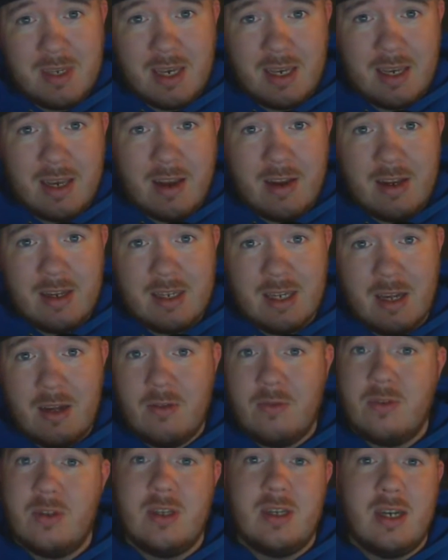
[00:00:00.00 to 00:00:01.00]
care of
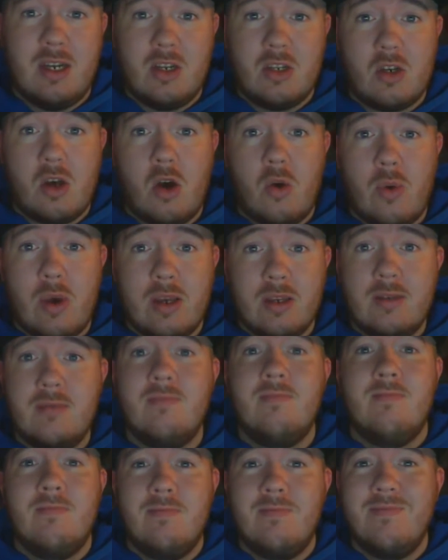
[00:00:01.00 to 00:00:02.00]
yourselves, and as always,
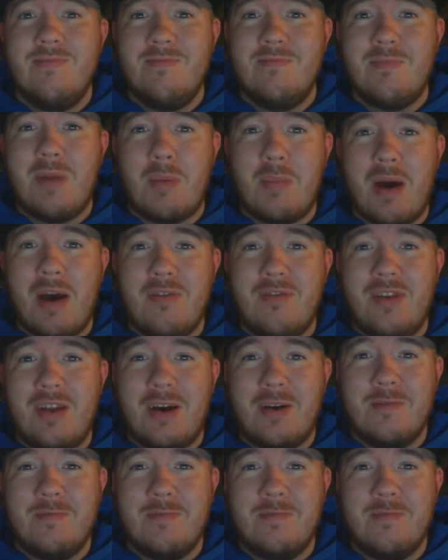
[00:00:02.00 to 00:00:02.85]
bye bye for now.